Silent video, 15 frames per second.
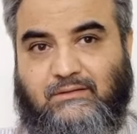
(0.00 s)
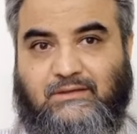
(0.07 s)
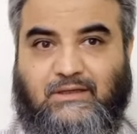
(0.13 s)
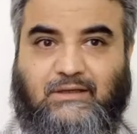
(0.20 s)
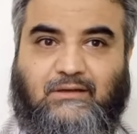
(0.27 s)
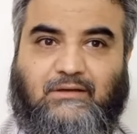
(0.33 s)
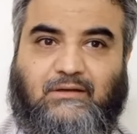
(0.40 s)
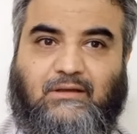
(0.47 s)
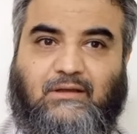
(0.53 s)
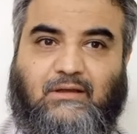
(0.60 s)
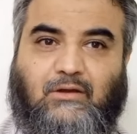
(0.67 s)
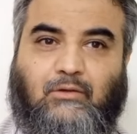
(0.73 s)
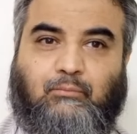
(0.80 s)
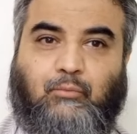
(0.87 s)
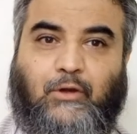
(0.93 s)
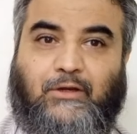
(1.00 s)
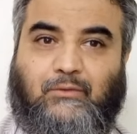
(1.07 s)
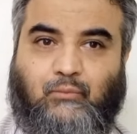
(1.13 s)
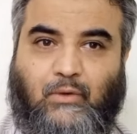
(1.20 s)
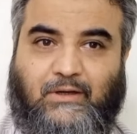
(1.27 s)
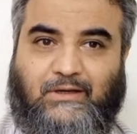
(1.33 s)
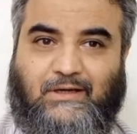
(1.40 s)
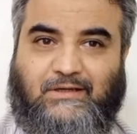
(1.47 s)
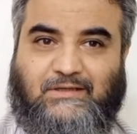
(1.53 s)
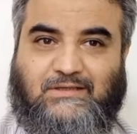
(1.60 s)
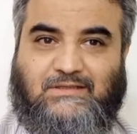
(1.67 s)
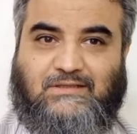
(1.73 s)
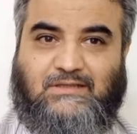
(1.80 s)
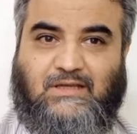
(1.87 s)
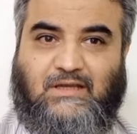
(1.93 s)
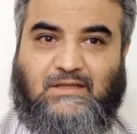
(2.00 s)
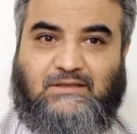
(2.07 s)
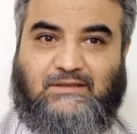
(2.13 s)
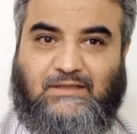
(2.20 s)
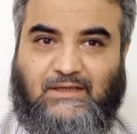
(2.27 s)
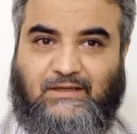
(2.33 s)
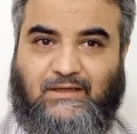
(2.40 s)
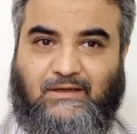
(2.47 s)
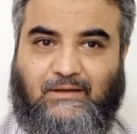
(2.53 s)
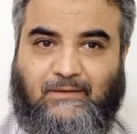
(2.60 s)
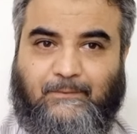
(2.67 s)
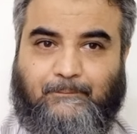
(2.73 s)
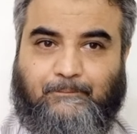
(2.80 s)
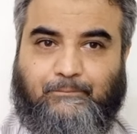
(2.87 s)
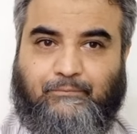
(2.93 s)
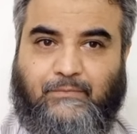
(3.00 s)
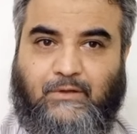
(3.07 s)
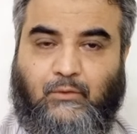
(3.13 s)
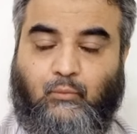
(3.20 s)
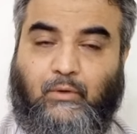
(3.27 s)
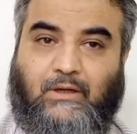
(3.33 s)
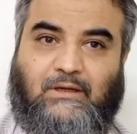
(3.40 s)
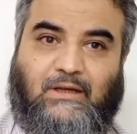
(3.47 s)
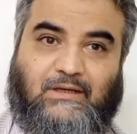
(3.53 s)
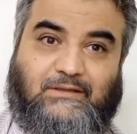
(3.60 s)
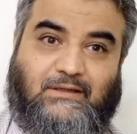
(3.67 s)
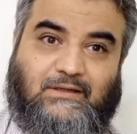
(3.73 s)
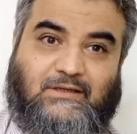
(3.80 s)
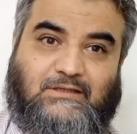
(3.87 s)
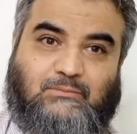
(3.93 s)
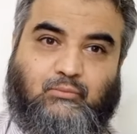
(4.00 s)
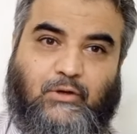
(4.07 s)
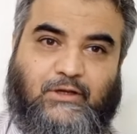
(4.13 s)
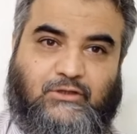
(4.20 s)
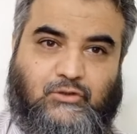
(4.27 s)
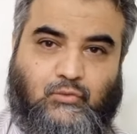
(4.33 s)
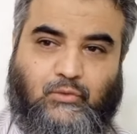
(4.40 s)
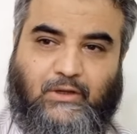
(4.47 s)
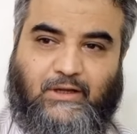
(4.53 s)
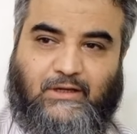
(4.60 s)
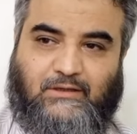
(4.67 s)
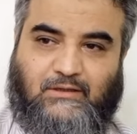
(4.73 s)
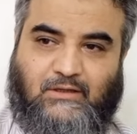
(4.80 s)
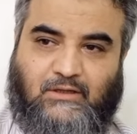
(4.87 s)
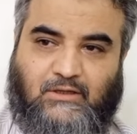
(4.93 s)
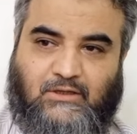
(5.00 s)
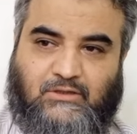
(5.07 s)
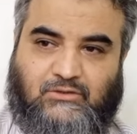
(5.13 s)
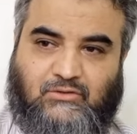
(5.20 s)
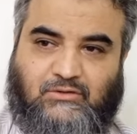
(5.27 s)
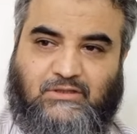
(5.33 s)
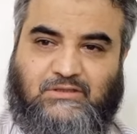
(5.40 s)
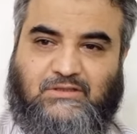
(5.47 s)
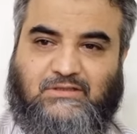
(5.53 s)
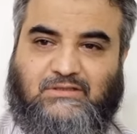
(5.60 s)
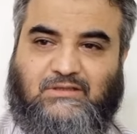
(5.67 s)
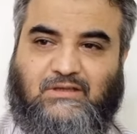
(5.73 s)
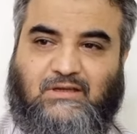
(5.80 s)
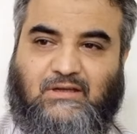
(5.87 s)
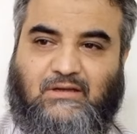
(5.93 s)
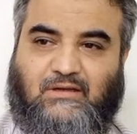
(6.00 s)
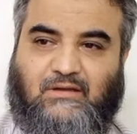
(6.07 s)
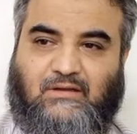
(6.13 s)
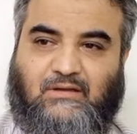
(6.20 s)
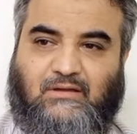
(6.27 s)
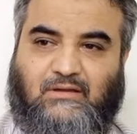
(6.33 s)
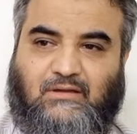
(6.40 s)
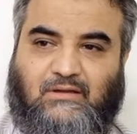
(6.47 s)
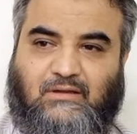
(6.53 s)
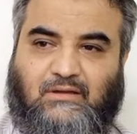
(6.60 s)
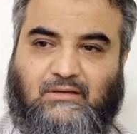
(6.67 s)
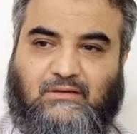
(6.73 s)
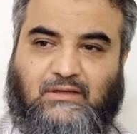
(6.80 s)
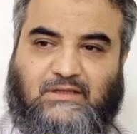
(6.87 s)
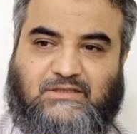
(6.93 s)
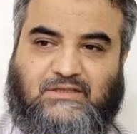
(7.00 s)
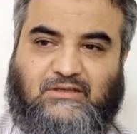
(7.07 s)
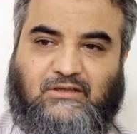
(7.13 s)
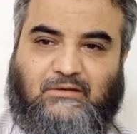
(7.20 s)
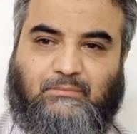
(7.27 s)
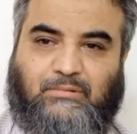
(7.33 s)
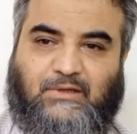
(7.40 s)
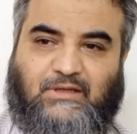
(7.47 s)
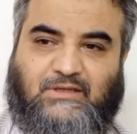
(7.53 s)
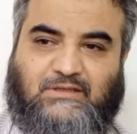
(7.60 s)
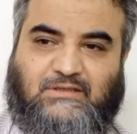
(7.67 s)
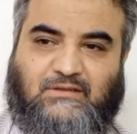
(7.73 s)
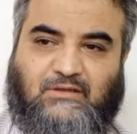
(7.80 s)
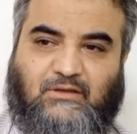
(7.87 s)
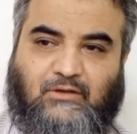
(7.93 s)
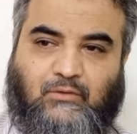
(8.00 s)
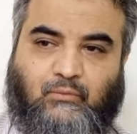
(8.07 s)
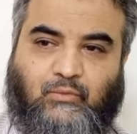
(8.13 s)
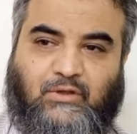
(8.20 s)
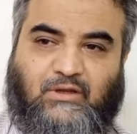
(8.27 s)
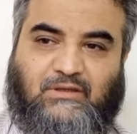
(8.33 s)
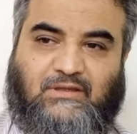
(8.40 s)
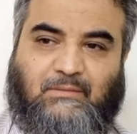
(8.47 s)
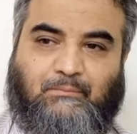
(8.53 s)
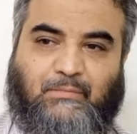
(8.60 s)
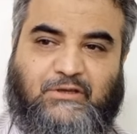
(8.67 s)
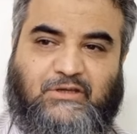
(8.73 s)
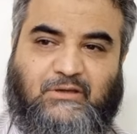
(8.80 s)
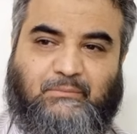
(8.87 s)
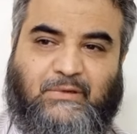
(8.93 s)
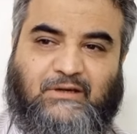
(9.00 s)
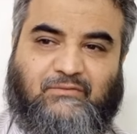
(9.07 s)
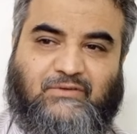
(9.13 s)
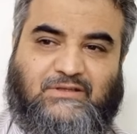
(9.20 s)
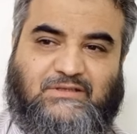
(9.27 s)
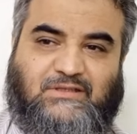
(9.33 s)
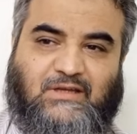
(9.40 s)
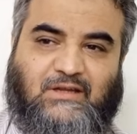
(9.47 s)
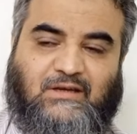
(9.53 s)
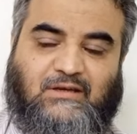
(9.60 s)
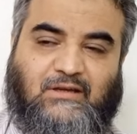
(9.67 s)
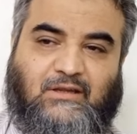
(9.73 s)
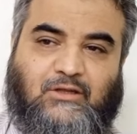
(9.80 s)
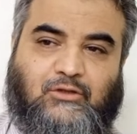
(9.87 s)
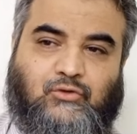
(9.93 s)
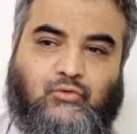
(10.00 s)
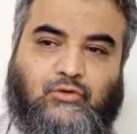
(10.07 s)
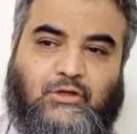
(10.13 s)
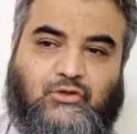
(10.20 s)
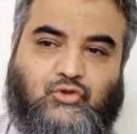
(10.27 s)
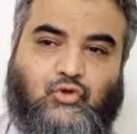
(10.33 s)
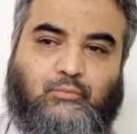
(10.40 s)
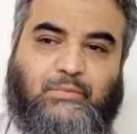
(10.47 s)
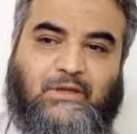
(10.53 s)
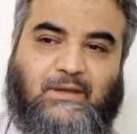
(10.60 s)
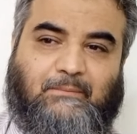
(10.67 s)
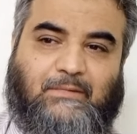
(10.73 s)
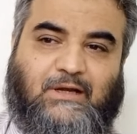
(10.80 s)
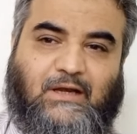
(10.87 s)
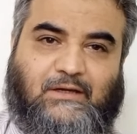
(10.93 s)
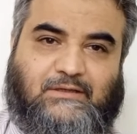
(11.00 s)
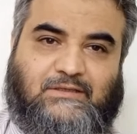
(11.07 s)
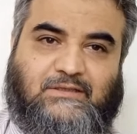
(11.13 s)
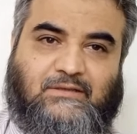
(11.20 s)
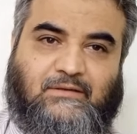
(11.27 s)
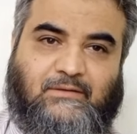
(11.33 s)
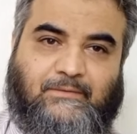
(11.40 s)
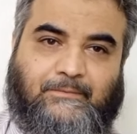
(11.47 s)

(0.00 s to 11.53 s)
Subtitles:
there 0.18 is the thinning, while other is 0.28. So this is the classical place where the measurement was done to the UBM cuts.